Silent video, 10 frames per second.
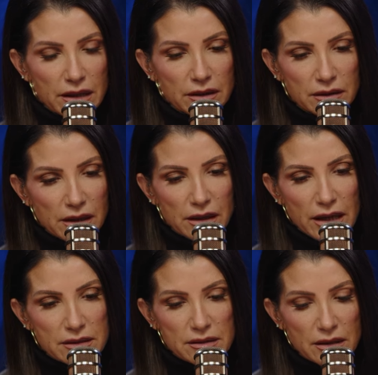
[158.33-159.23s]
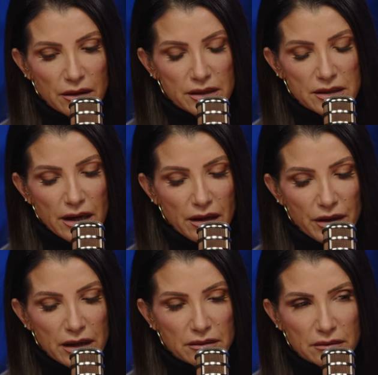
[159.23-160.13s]
it and then that's you know that's not how
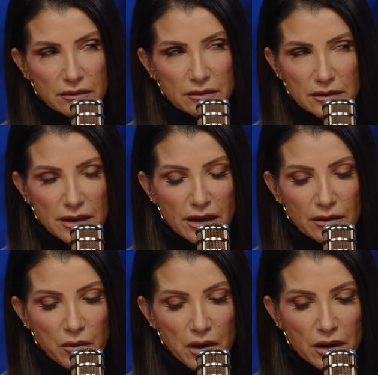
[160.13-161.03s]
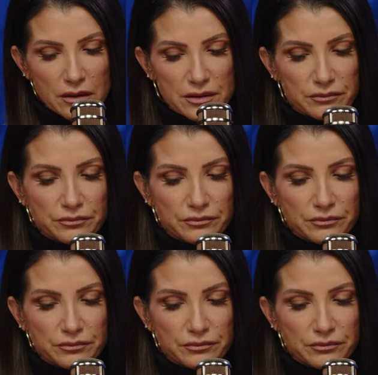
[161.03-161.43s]
that it's not how that works